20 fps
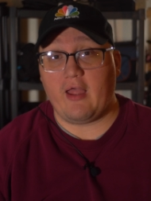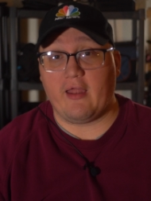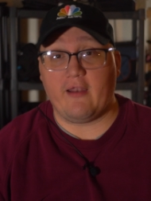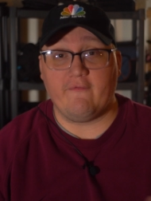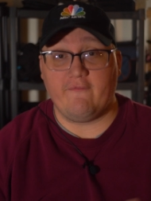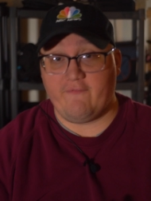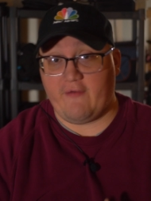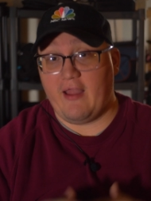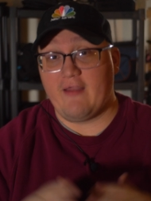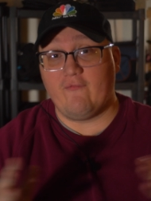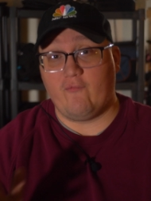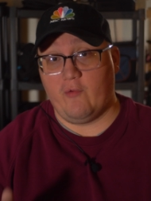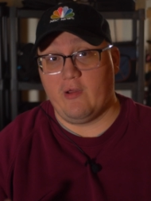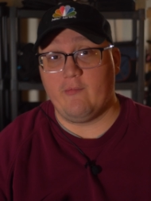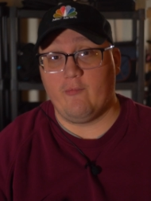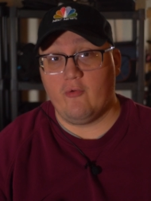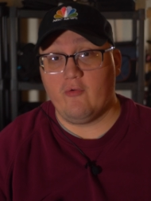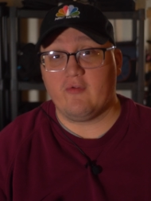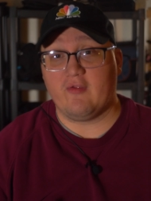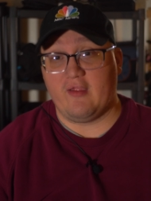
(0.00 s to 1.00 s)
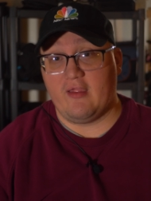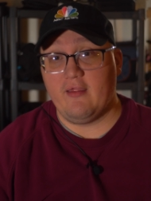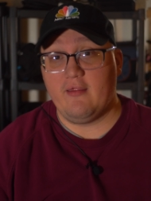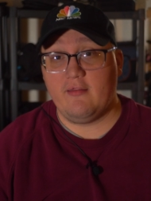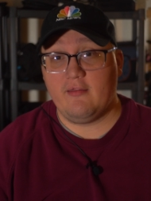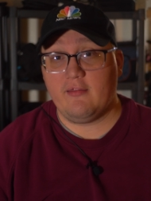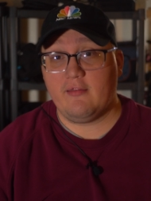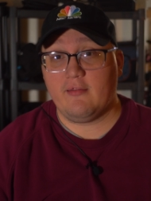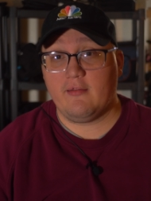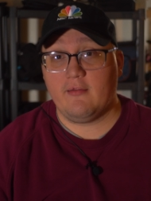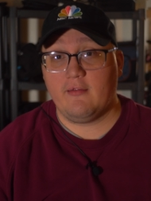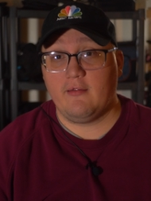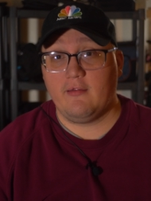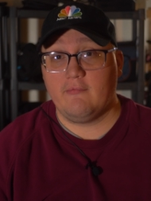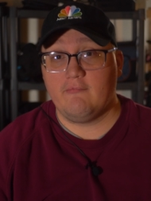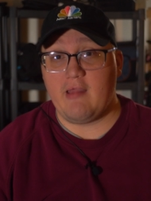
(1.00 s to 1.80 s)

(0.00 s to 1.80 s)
out of five Whitmers is.